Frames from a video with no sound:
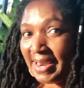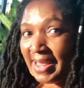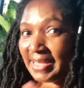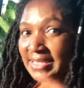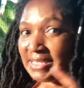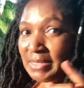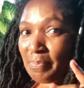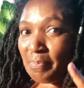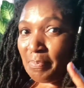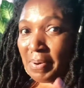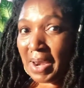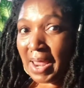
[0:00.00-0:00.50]

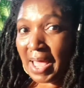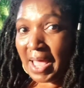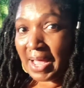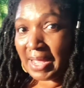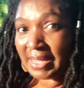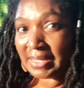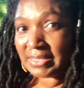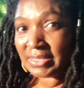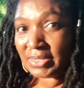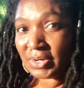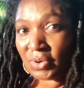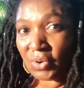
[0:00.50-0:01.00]
Let's
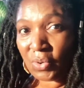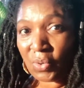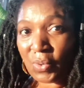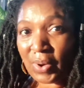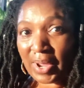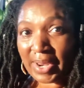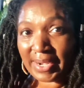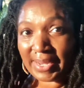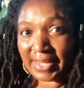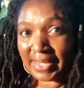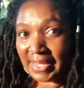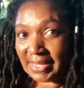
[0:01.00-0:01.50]
plant,
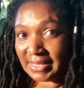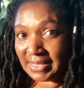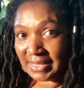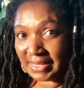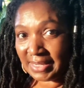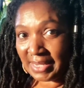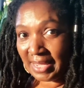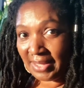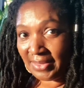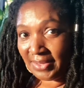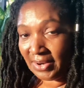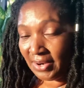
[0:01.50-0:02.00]
grow, and
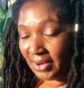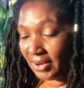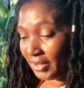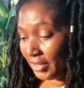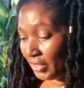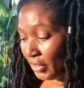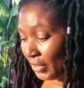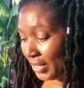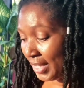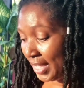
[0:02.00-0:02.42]
eat together.